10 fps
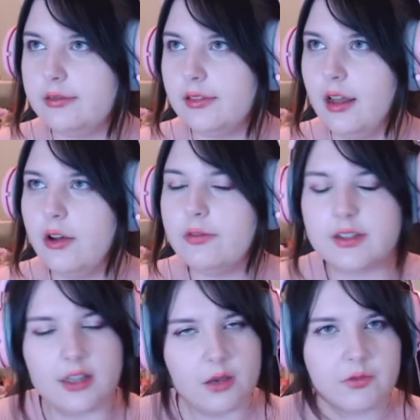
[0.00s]

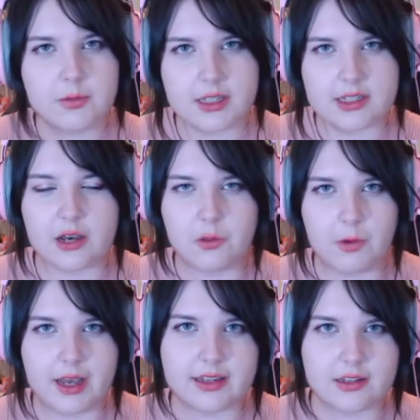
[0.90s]
obviously I'm from the
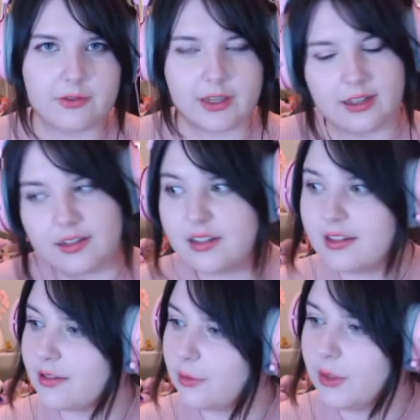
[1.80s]
southwest of England,
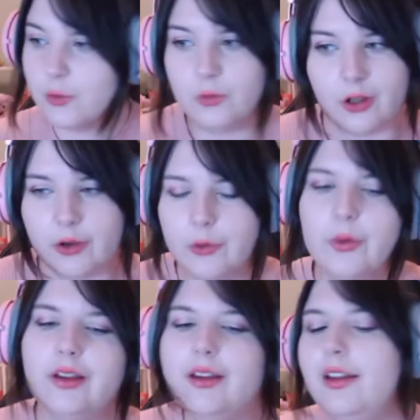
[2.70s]
as we all know,
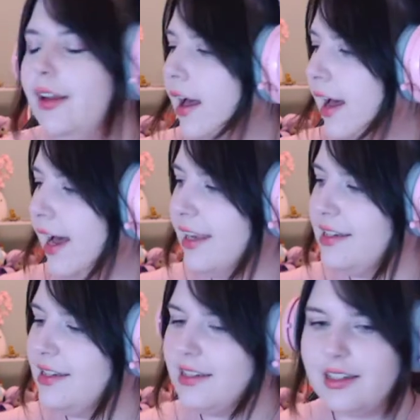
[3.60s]

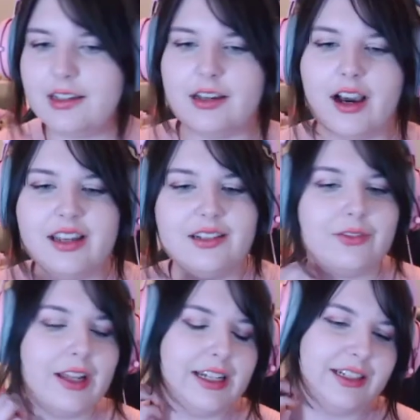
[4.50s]
and kind of
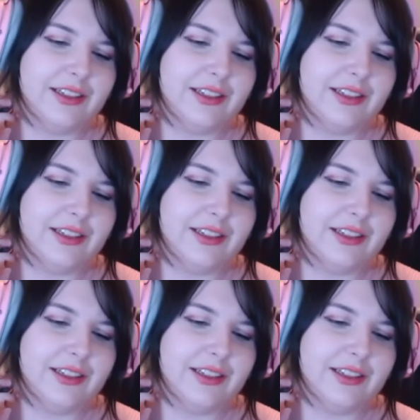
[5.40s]
like